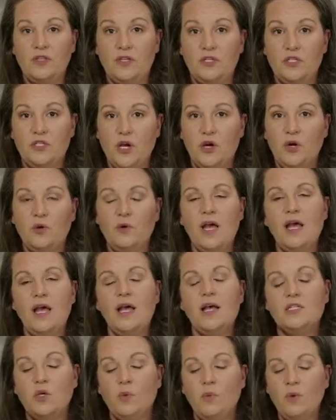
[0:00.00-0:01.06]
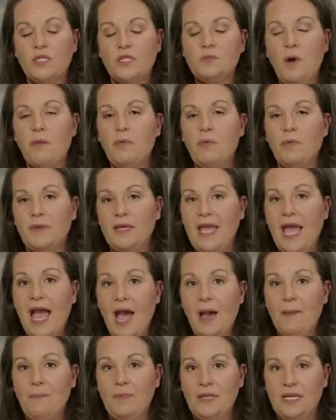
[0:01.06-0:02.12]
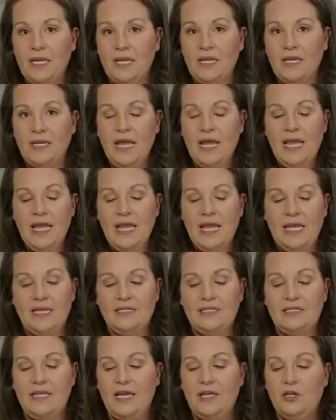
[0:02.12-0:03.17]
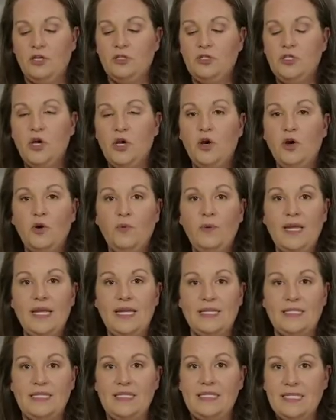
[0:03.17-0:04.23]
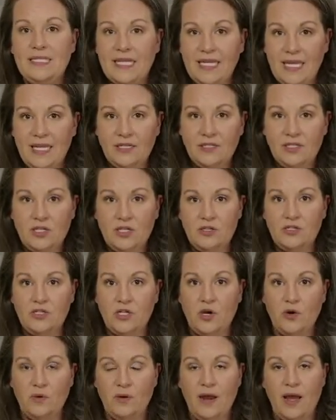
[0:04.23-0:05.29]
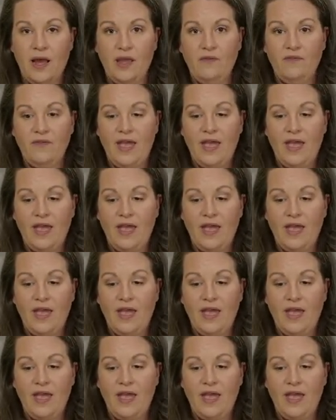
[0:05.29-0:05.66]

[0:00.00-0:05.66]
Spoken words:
the dough. So what's probably happening is that your dough is sticking to the dough knife,